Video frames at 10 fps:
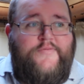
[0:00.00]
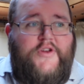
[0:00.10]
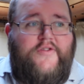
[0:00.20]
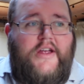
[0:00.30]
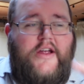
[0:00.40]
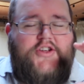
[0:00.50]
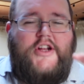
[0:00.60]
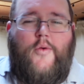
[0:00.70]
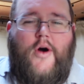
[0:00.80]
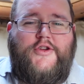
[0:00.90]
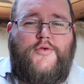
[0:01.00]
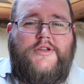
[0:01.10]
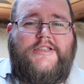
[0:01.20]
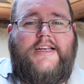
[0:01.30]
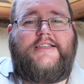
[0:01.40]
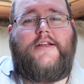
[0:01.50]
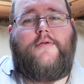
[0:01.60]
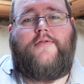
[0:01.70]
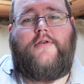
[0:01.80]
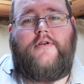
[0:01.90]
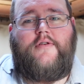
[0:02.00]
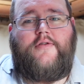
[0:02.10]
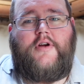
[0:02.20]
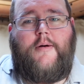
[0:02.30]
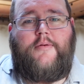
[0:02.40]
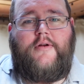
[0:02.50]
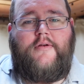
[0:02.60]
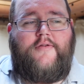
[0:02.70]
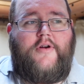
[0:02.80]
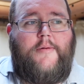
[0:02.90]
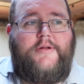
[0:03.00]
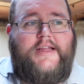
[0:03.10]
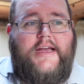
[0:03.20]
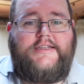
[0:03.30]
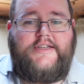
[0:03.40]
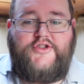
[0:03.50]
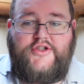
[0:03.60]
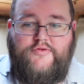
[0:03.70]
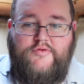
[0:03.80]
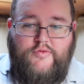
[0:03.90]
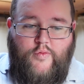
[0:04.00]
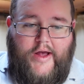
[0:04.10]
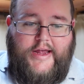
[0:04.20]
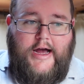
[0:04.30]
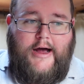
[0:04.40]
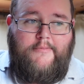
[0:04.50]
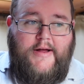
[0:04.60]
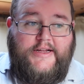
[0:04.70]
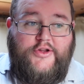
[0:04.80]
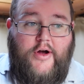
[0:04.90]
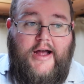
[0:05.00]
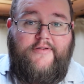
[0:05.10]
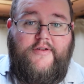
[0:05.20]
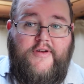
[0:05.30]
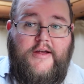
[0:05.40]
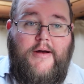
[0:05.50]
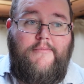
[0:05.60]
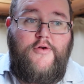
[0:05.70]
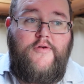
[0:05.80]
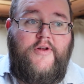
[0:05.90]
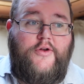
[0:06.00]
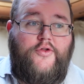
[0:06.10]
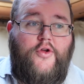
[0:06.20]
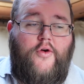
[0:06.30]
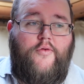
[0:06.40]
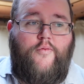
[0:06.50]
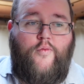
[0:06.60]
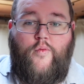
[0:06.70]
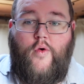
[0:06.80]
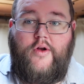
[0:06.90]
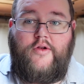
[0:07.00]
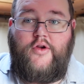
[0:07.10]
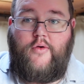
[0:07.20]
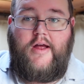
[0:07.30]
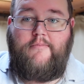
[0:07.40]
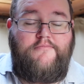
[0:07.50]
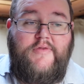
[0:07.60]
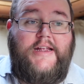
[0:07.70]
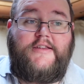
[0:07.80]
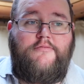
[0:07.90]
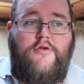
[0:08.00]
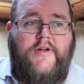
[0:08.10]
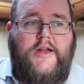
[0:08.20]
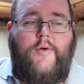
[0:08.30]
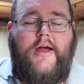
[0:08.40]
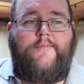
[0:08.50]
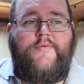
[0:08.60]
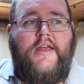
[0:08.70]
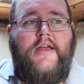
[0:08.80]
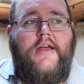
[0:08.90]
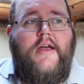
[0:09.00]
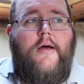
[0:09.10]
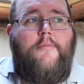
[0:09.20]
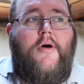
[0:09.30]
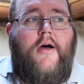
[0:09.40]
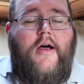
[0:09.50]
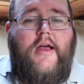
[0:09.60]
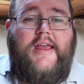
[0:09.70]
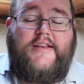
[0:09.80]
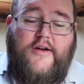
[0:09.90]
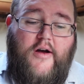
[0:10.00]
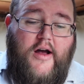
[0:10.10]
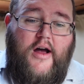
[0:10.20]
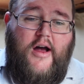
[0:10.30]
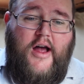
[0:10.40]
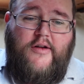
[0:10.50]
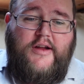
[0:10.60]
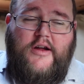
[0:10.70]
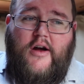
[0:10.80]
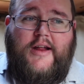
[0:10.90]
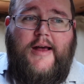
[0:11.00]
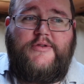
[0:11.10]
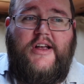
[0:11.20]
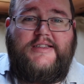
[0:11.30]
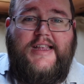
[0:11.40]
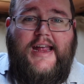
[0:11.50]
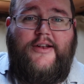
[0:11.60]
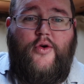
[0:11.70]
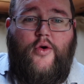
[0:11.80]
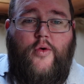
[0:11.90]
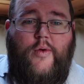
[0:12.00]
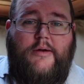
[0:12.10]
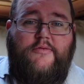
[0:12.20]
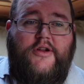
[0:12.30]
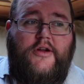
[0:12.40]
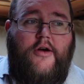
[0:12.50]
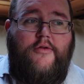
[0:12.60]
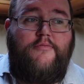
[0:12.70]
you think, do you know what? I just want to stay still for a couple of days and just wake up and then not have to think about moving or not need to move anywhere. But yeah, so I only go on campsites then, or when I'm going to go